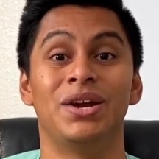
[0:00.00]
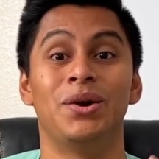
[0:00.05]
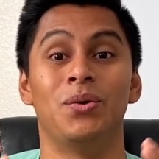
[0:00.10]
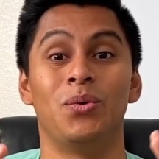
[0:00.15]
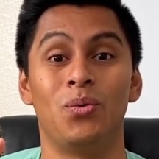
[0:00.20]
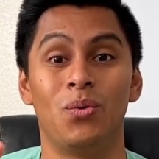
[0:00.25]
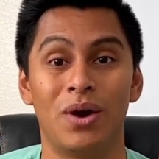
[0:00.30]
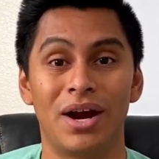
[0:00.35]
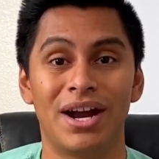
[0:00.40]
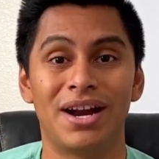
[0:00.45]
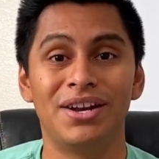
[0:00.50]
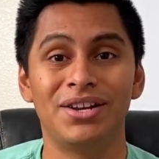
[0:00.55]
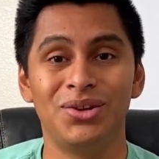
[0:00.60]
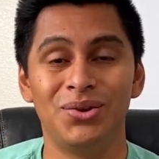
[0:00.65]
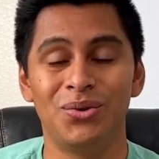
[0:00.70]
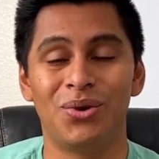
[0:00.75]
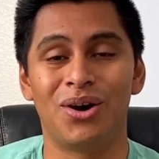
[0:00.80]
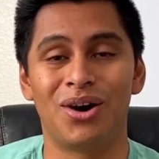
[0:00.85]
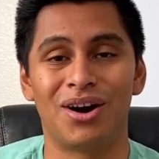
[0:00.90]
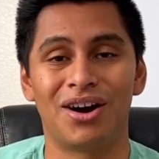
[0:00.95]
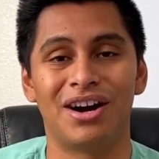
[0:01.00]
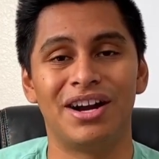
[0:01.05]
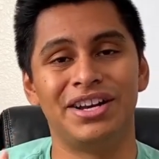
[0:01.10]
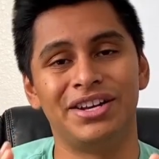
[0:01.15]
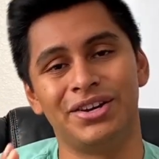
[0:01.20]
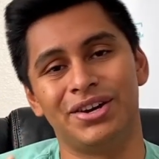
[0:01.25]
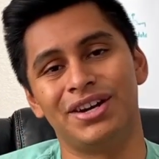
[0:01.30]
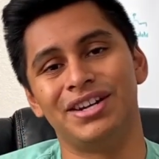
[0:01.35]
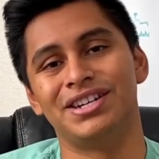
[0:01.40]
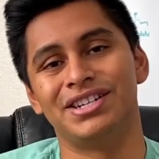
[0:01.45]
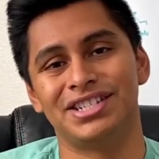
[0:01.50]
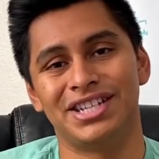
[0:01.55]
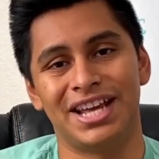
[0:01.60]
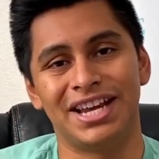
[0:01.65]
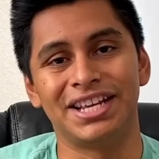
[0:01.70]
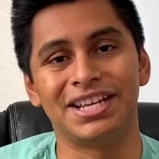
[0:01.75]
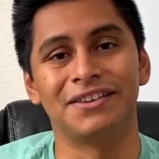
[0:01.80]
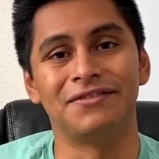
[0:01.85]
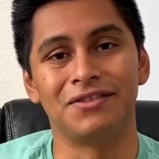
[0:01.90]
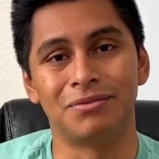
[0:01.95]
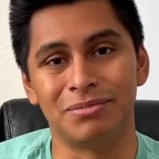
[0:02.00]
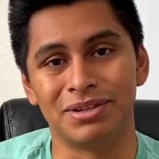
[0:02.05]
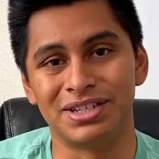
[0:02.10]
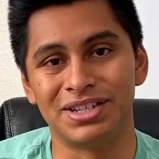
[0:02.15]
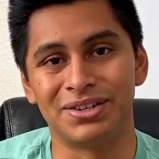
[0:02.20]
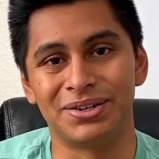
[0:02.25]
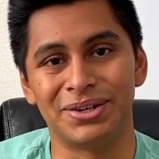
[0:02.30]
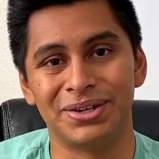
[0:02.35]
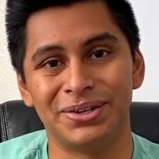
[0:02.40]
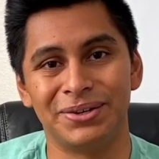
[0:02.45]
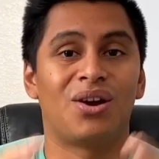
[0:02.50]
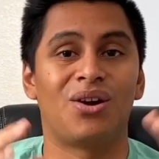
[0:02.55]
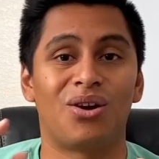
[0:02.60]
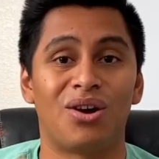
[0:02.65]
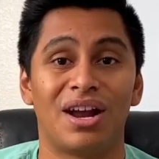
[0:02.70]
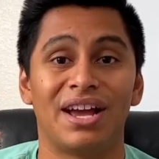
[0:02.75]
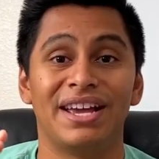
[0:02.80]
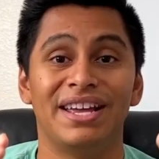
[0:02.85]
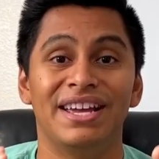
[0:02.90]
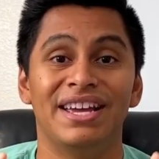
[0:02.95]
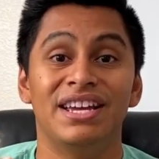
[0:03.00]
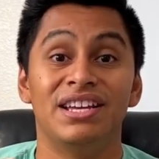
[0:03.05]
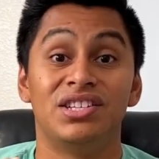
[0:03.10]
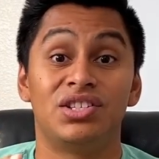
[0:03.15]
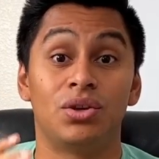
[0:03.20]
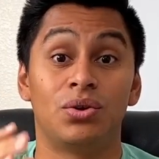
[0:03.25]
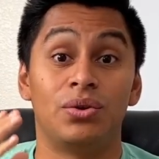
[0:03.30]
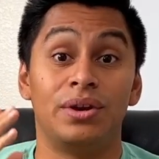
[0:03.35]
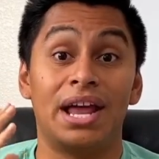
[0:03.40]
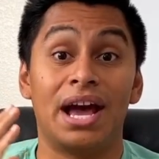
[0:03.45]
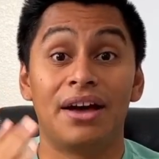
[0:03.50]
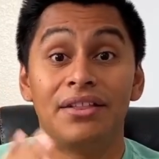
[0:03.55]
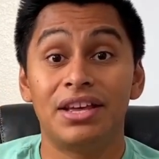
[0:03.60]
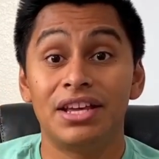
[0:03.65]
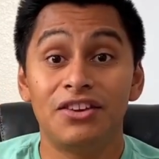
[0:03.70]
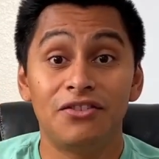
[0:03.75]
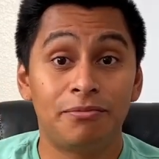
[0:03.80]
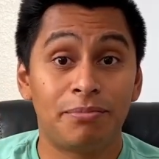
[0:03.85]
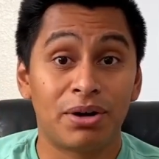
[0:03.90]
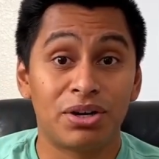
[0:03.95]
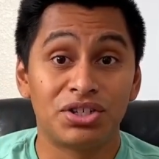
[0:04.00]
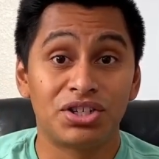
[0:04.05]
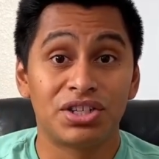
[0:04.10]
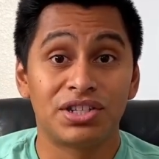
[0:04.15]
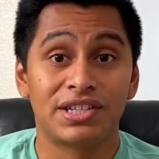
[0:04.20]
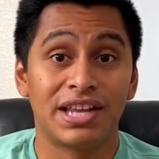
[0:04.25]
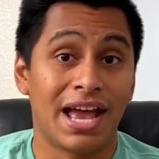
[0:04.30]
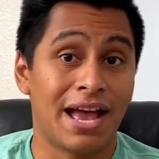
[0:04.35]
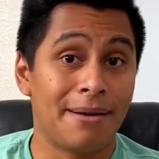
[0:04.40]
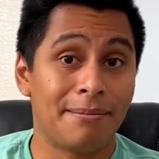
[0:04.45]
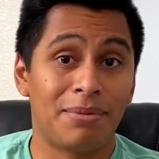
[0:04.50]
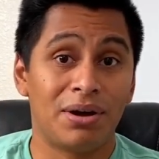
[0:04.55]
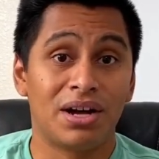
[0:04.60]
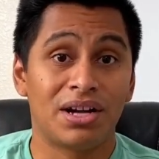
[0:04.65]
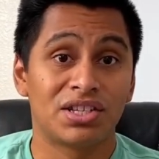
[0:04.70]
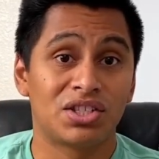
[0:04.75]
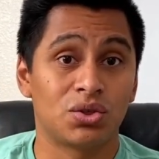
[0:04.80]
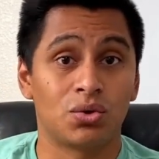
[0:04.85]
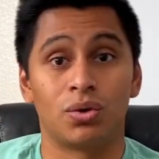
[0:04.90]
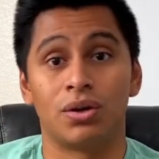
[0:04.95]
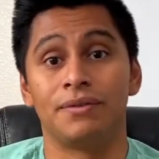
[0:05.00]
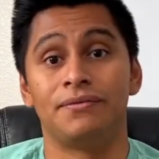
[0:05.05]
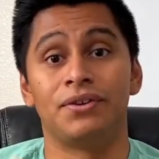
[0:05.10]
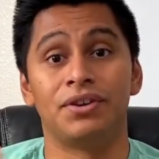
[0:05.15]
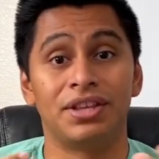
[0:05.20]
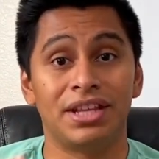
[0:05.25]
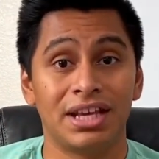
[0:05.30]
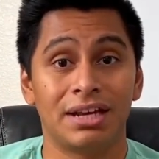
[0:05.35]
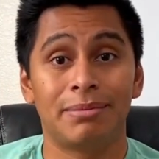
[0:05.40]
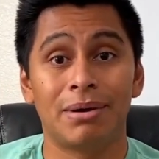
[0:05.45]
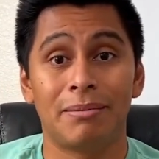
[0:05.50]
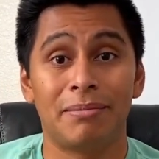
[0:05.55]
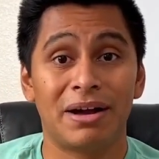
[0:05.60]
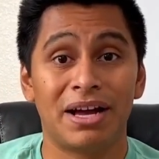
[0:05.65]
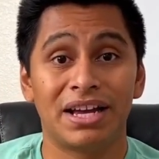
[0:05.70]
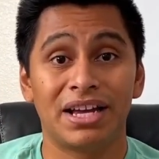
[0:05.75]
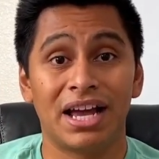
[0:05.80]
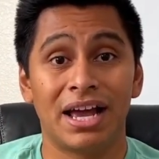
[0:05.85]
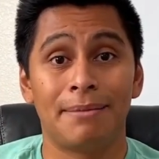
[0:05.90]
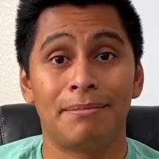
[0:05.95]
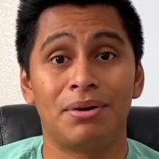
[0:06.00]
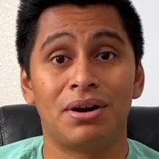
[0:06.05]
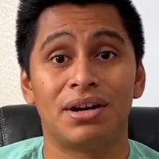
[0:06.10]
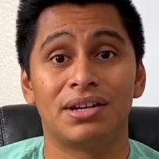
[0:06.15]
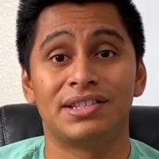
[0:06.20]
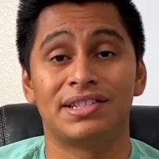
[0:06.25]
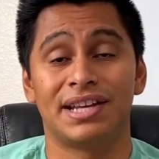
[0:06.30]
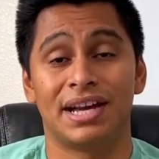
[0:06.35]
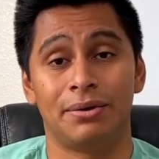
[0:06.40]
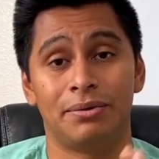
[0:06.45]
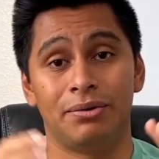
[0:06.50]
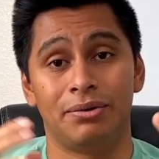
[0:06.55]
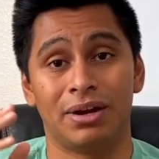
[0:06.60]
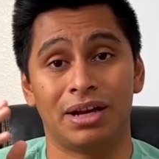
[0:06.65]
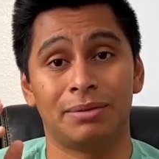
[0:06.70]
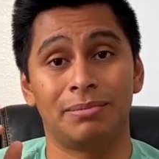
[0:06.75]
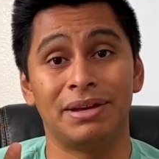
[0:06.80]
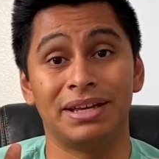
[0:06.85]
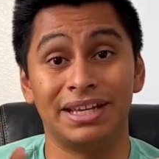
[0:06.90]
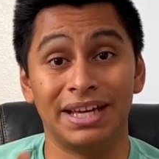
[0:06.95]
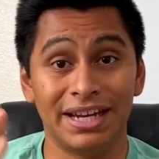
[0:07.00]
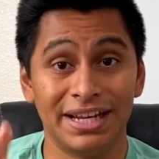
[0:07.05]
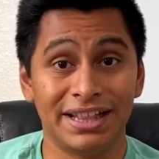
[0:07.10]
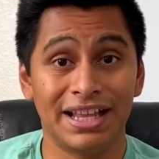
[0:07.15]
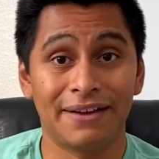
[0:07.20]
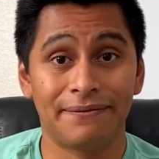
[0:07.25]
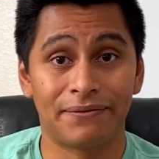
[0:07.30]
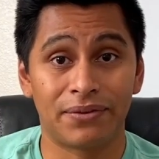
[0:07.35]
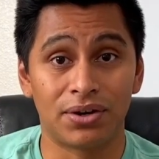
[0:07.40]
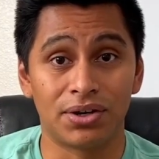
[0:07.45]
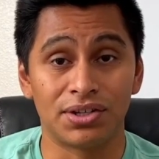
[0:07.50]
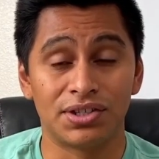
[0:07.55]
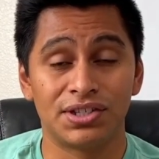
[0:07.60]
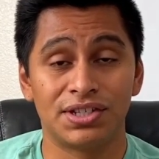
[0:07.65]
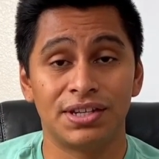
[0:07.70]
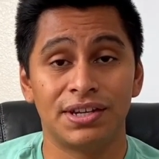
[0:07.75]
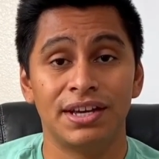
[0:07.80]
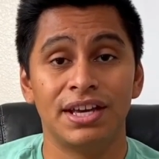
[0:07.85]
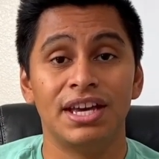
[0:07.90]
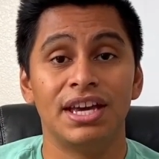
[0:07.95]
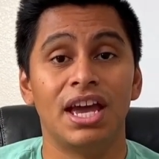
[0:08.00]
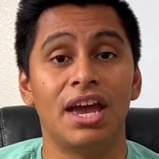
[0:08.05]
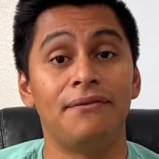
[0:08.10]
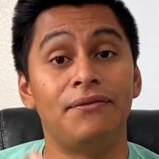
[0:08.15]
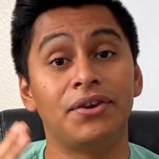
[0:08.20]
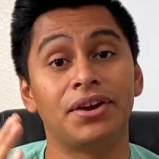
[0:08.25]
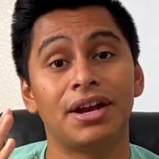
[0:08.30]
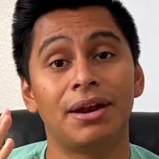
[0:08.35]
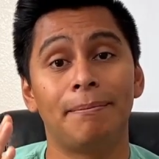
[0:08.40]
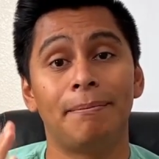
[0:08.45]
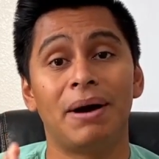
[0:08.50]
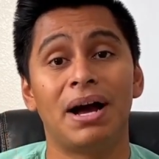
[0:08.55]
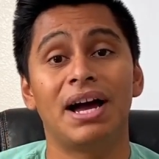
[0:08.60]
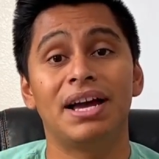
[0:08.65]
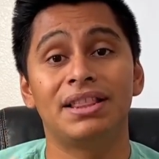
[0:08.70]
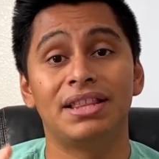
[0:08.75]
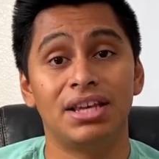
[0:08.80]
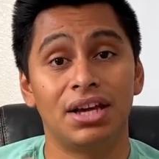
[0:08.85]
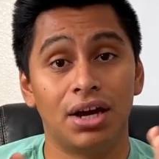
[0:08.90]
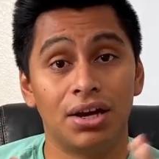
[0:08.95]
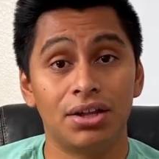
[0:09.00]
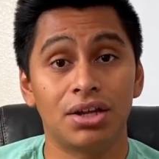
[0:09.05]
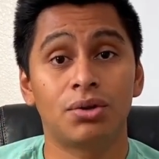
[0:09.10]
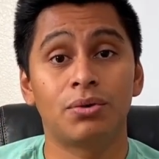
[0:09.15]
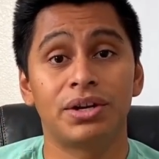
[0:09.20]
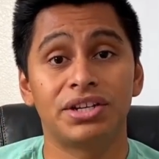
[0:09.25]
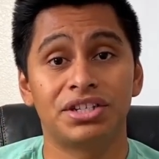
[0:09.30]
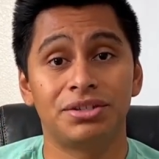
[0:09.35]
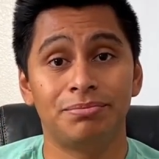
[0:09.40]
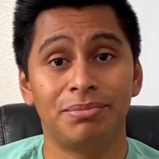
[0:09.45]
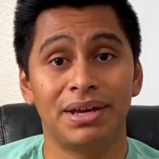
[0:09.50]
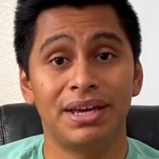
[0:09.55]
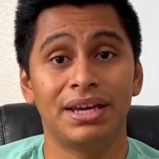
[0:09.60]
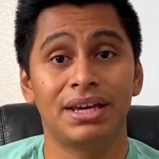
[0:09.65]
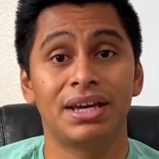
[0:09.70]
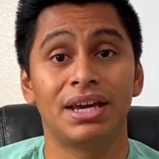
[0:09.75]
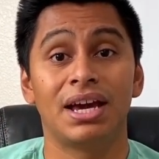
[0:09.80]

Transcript: where you are and your understanding of your material. All right, so now that you've purchased Amboss or if you're thinking about buying Amboss, I would recommend recommend getting that first. If you're gonna buy the other question bank,